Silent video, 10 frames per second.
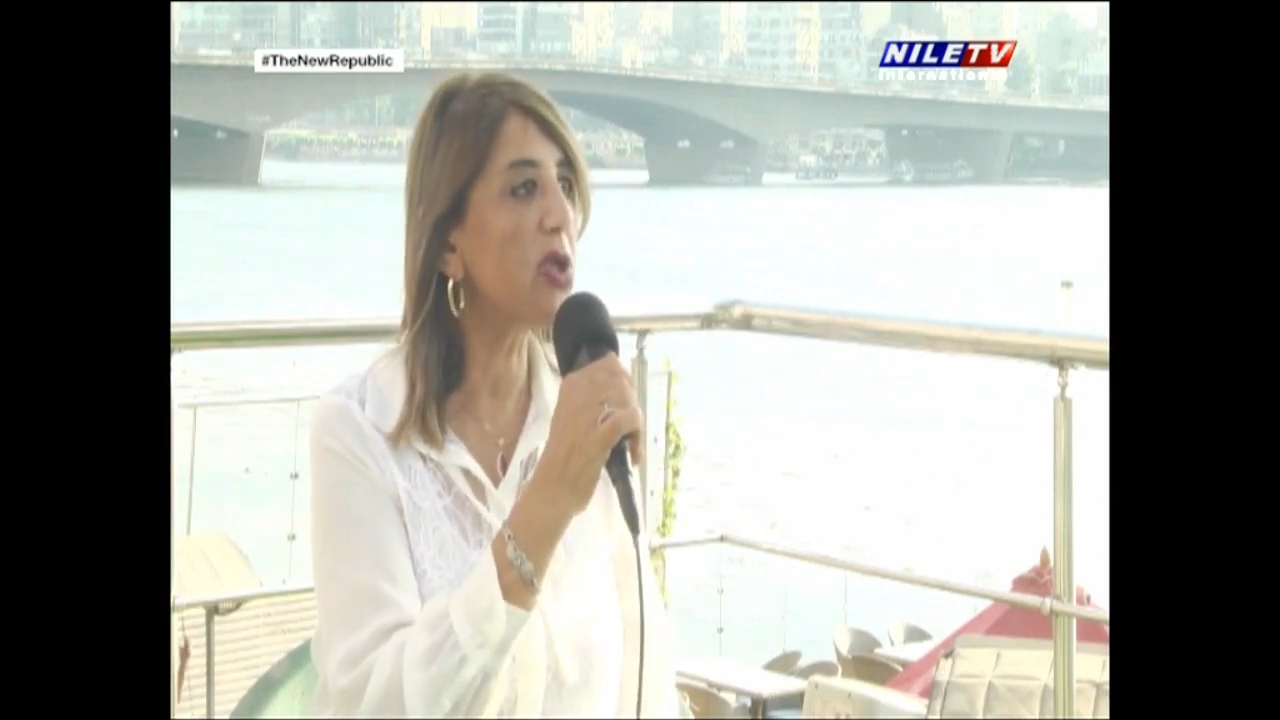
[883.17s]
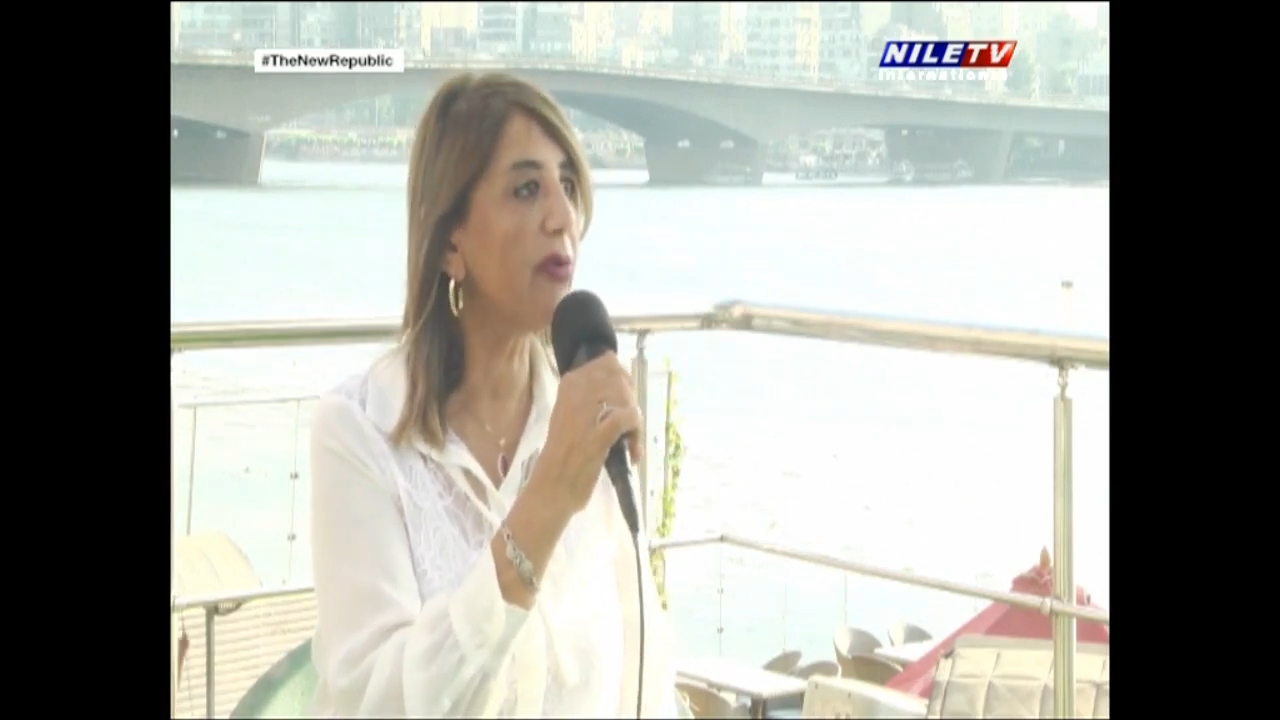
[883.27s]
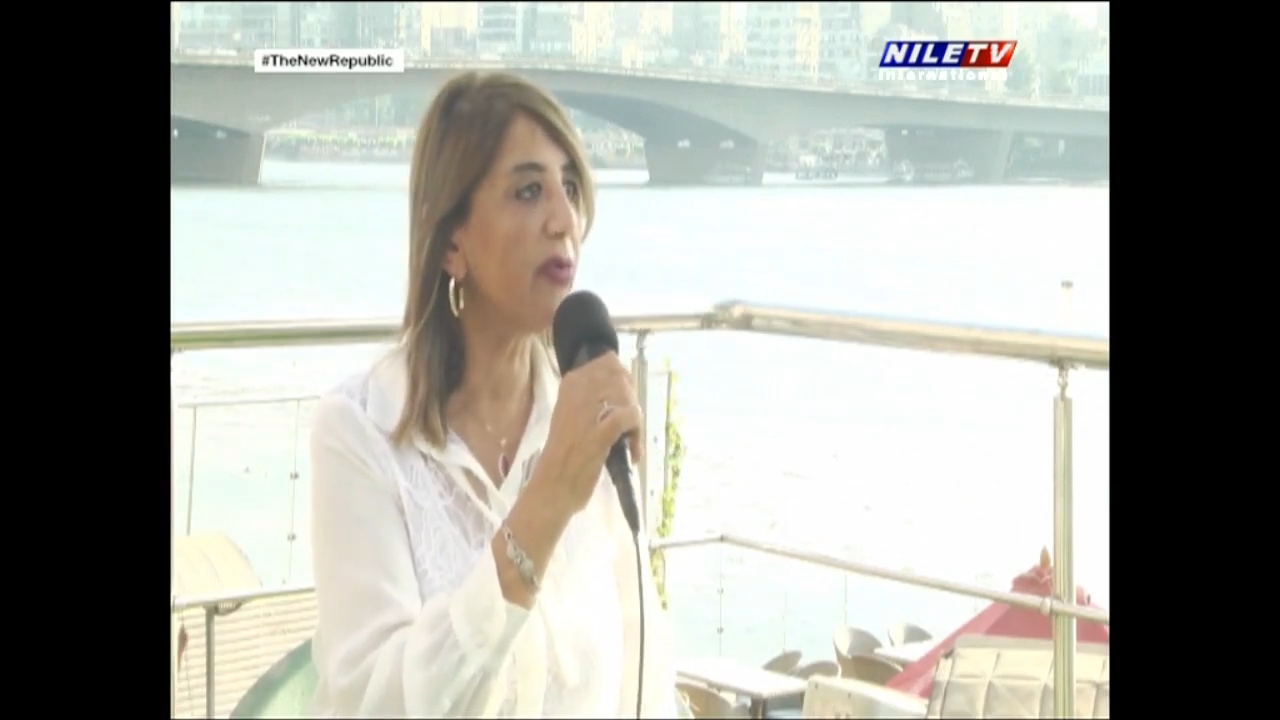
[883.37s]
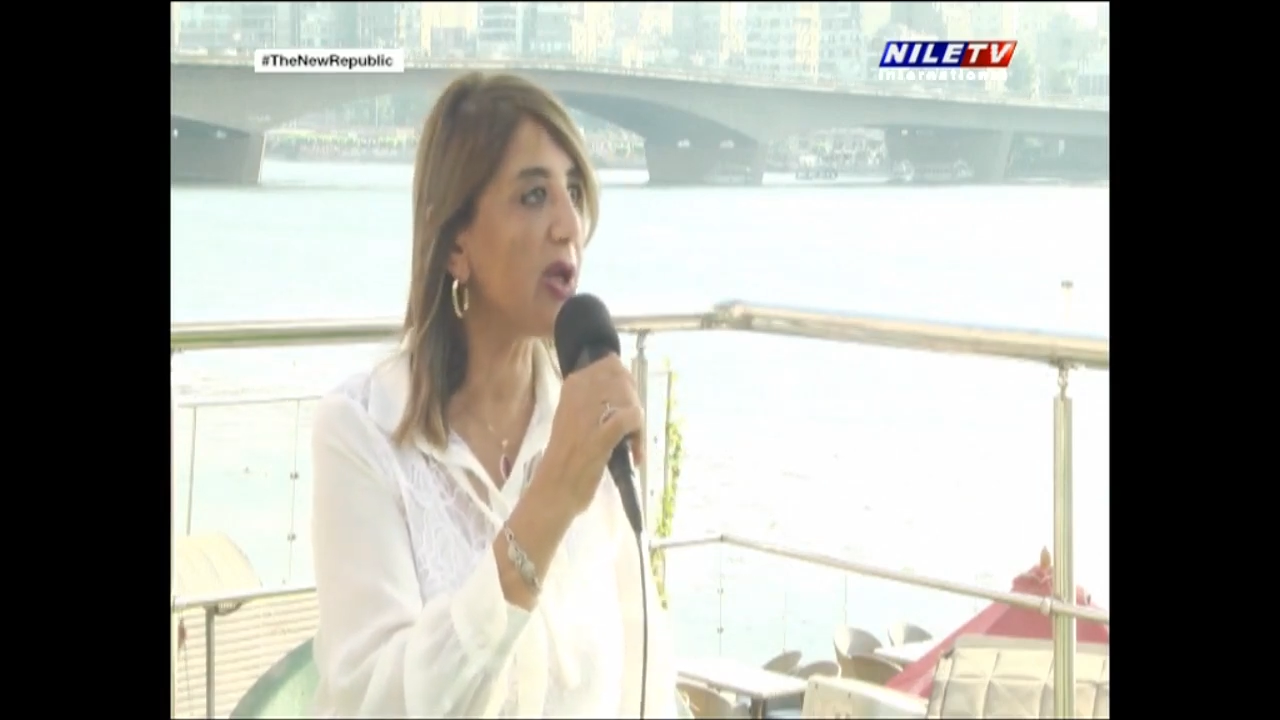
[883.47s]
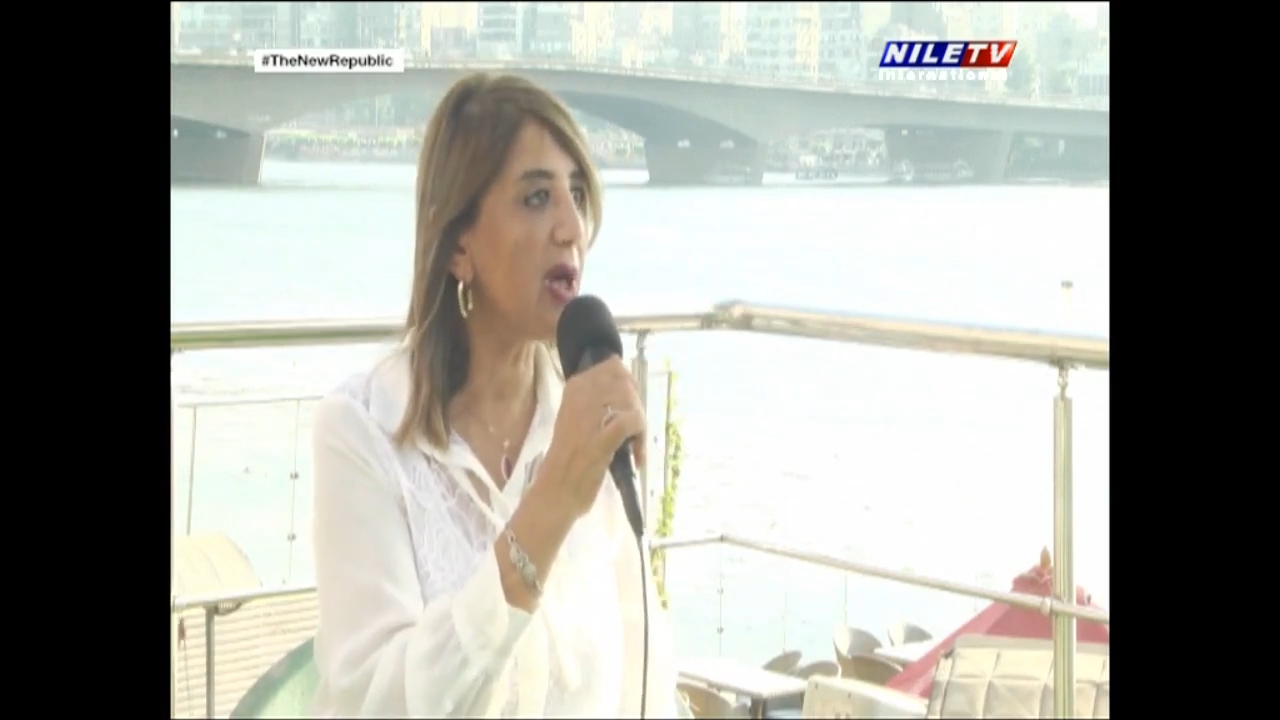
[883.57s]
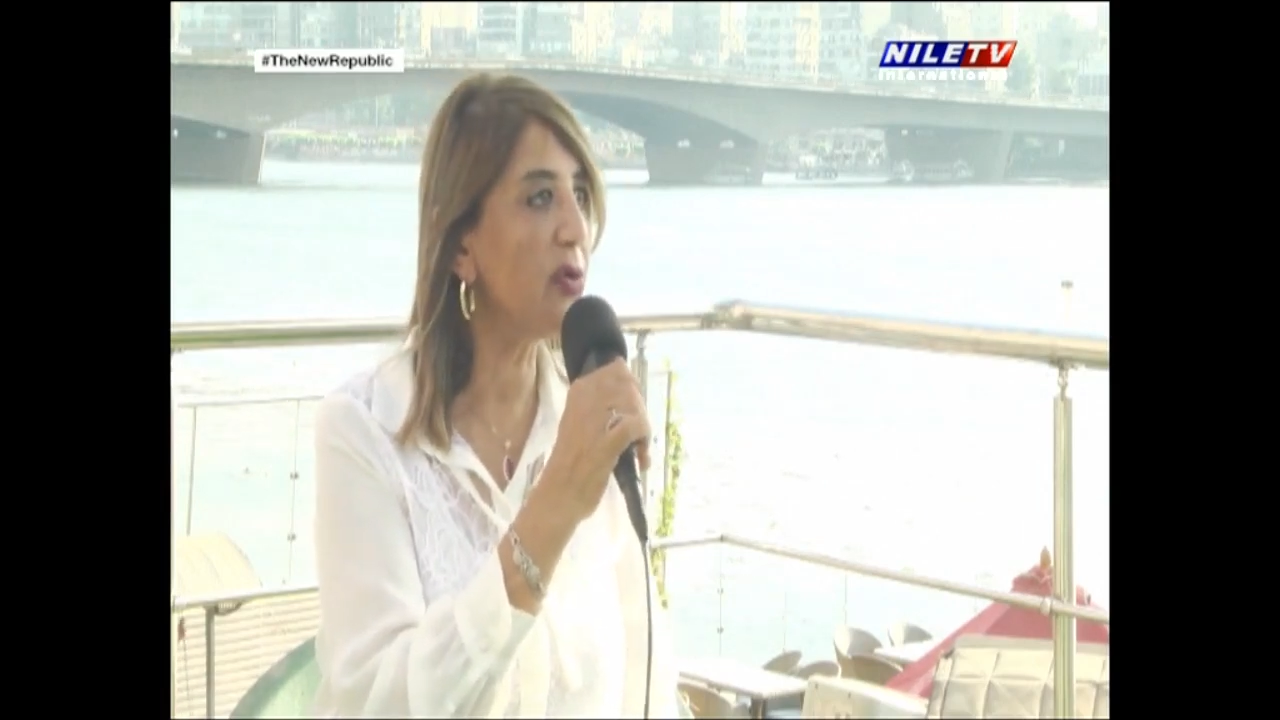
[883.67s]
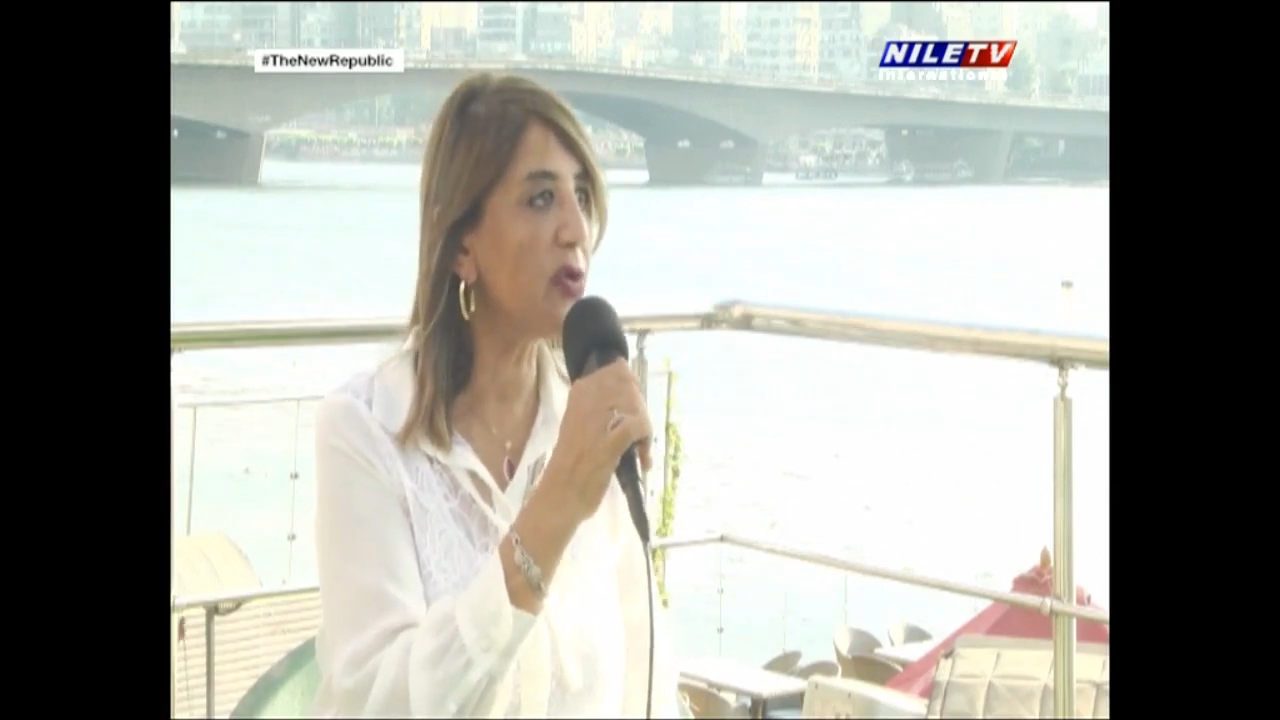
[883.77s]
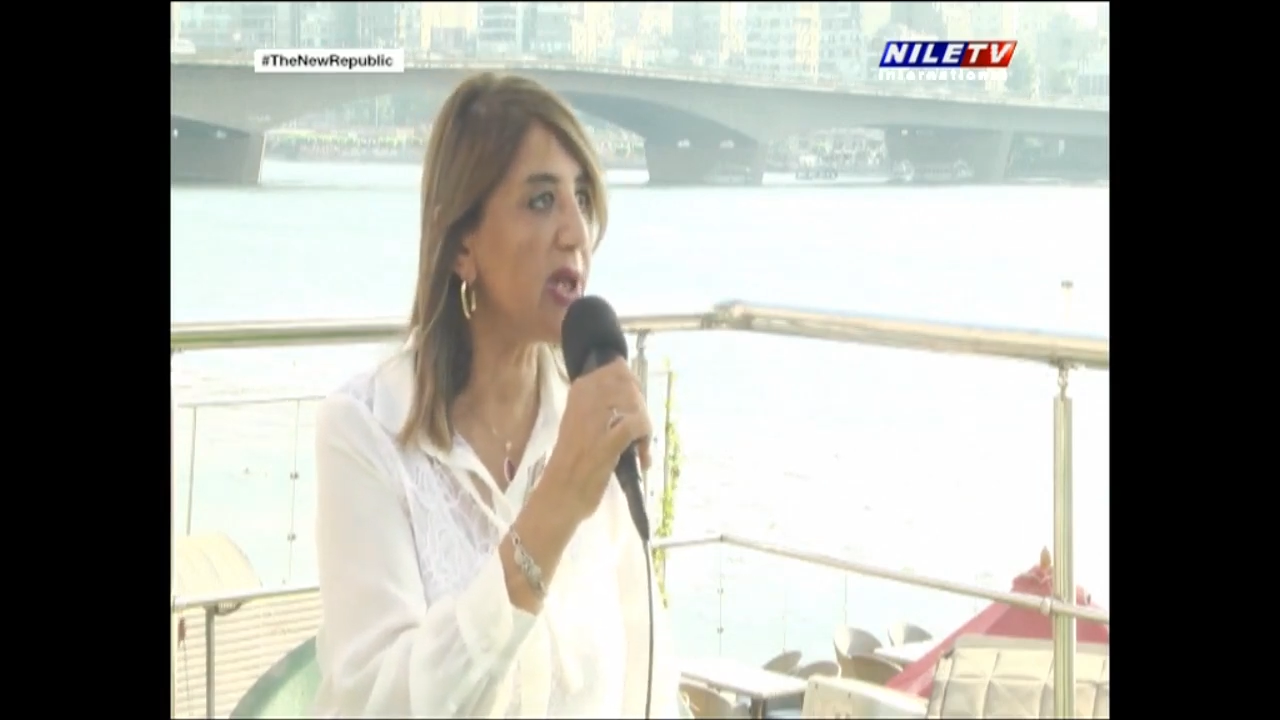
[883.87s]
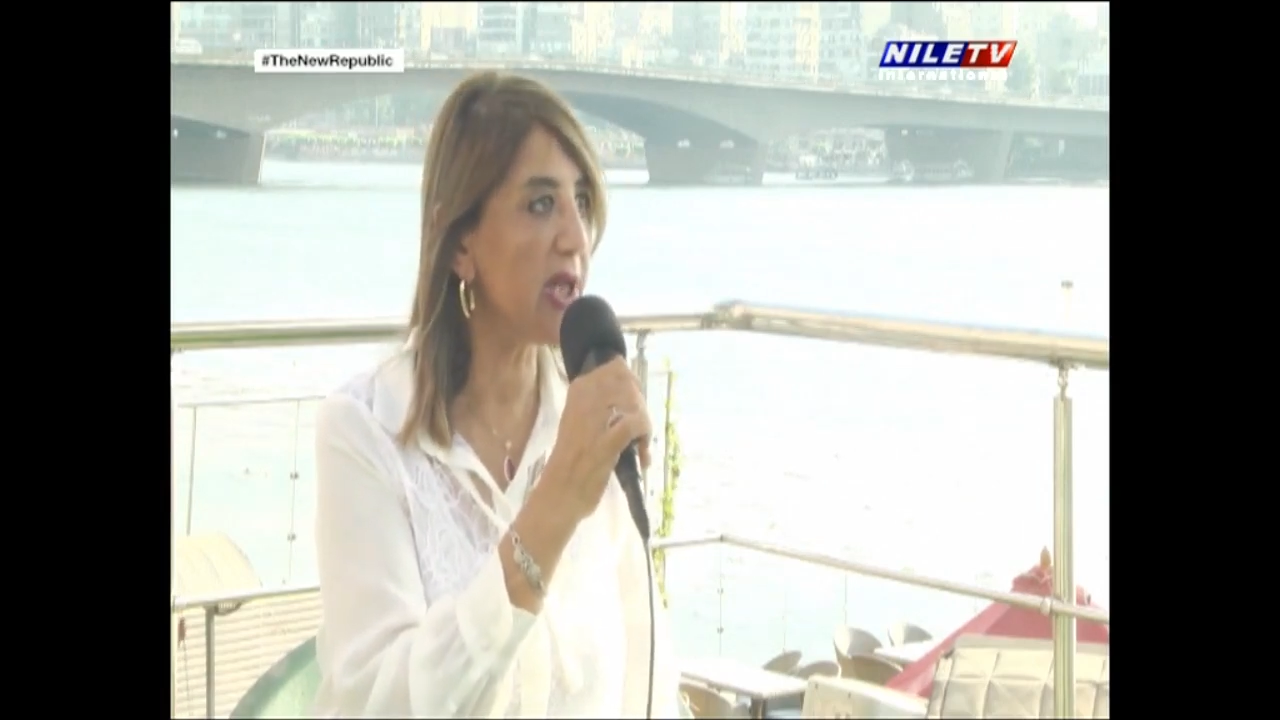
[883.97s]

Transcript: of the country